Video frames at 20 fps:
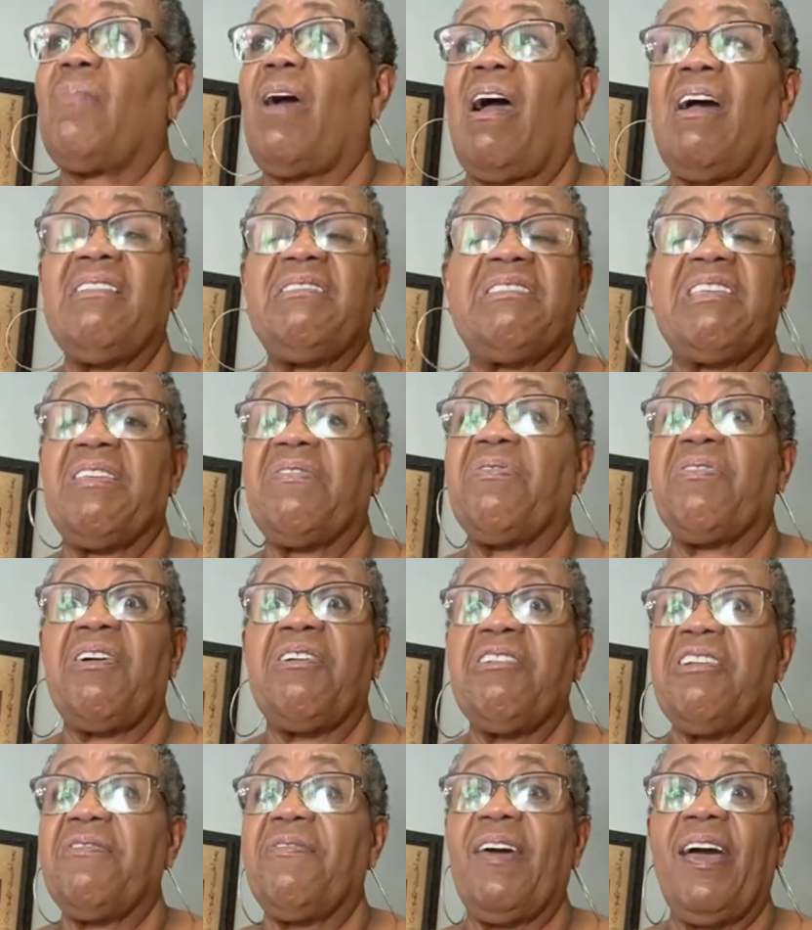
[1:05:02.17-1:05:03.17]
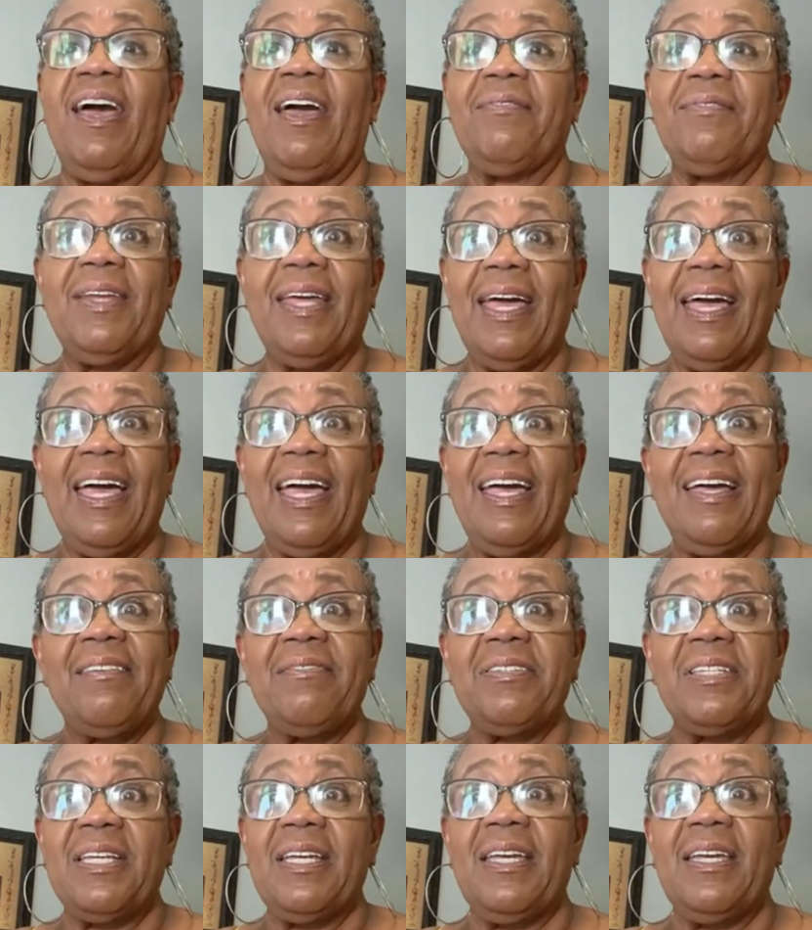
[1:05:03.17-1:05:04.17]
I'd say 35
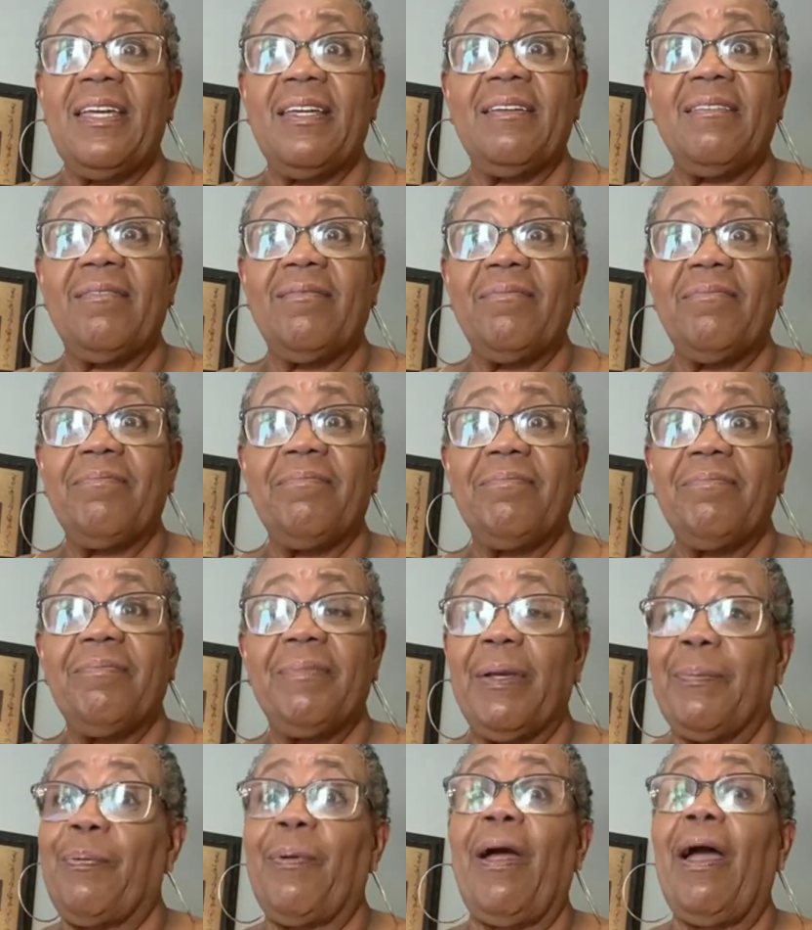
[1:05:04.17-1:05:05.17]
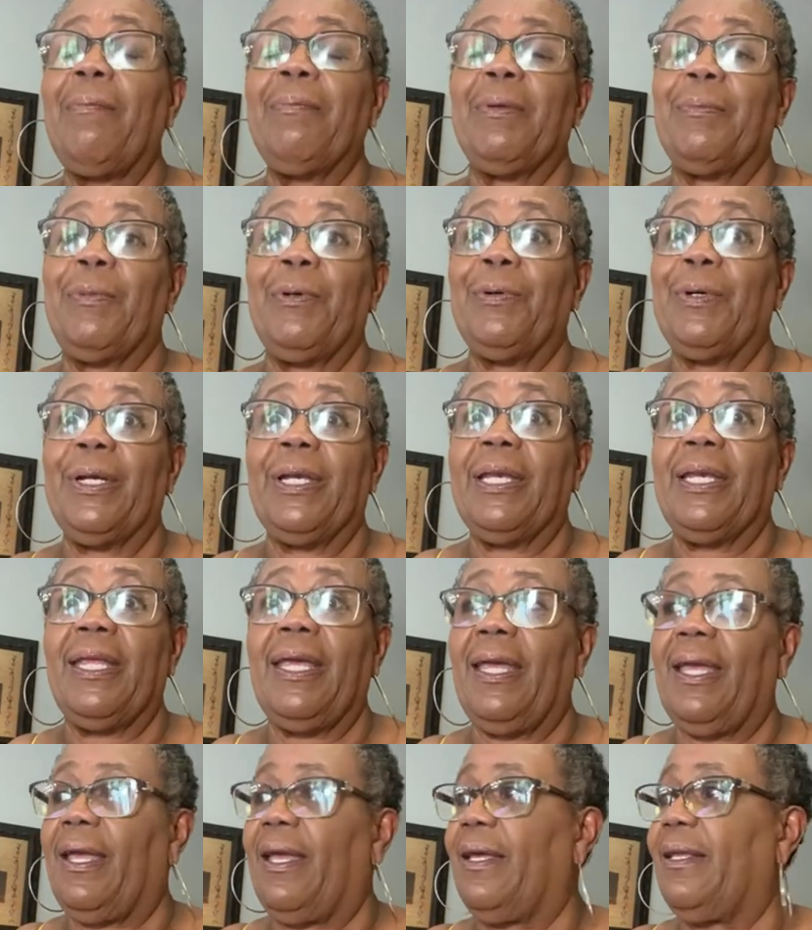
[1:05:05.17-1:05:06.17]
knives in, and probably more than
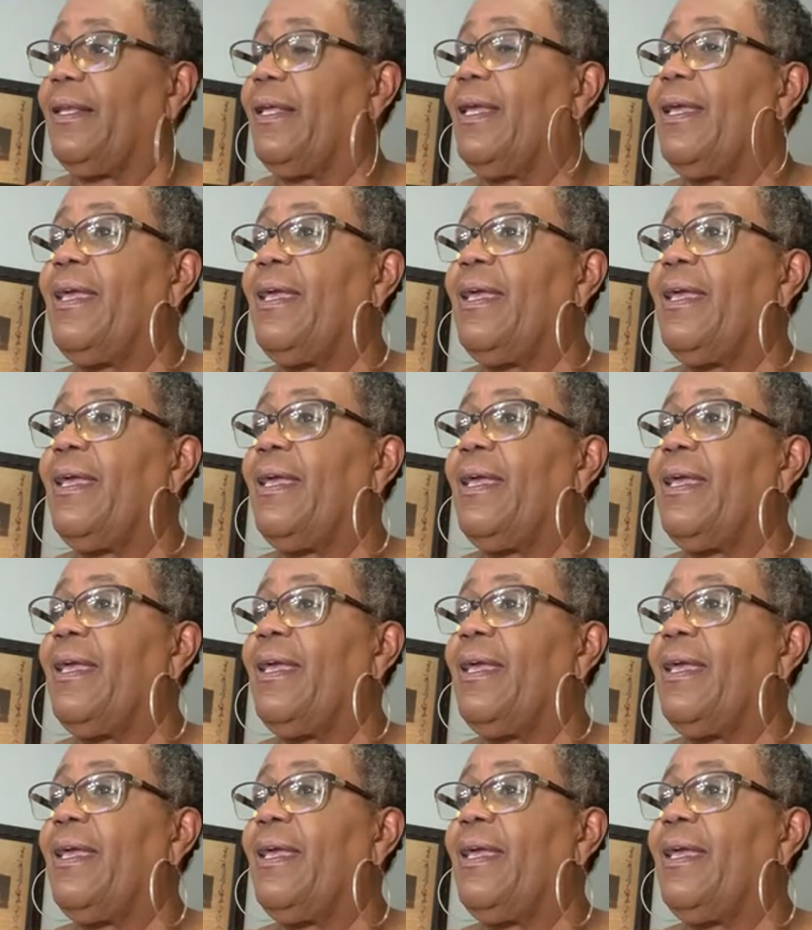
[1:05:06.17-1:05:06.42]
that.